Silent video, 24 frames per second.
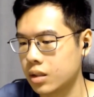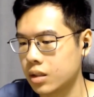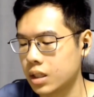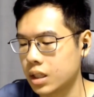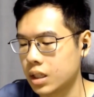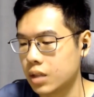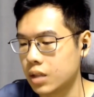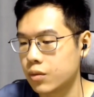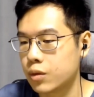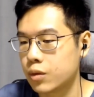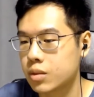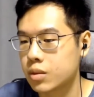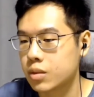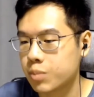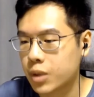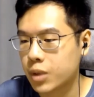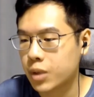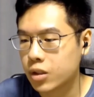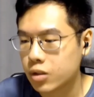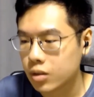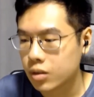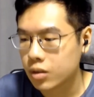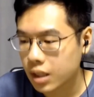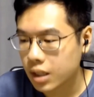if you spend
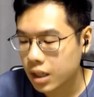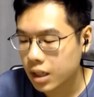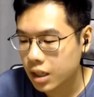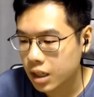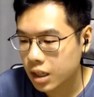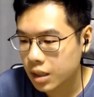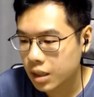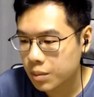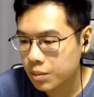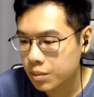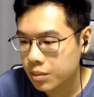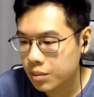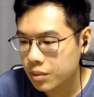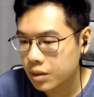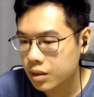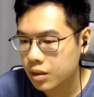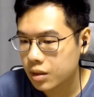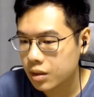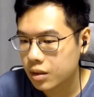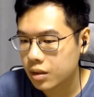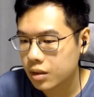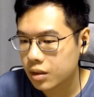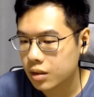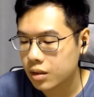your time
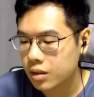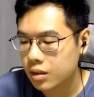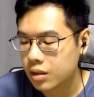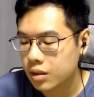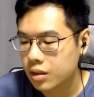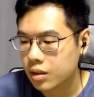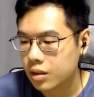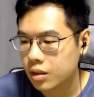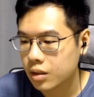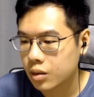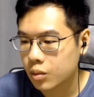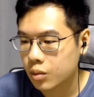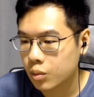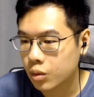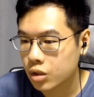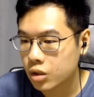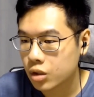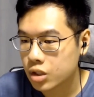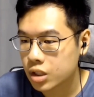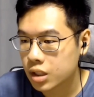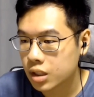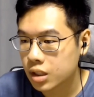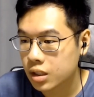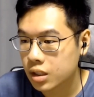
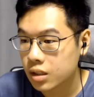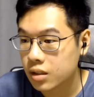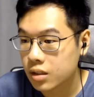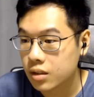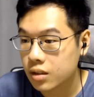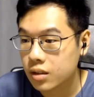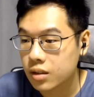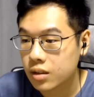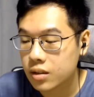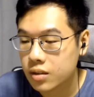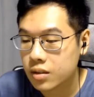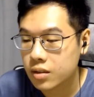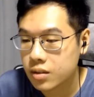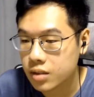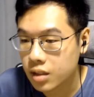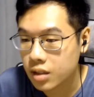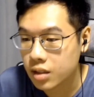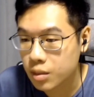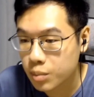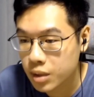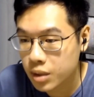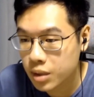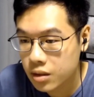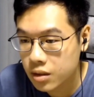watching
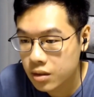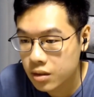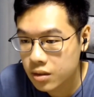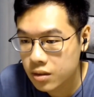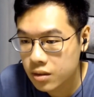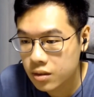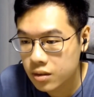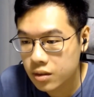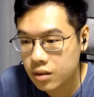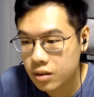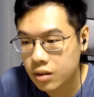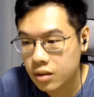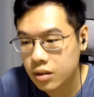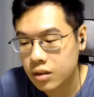sermons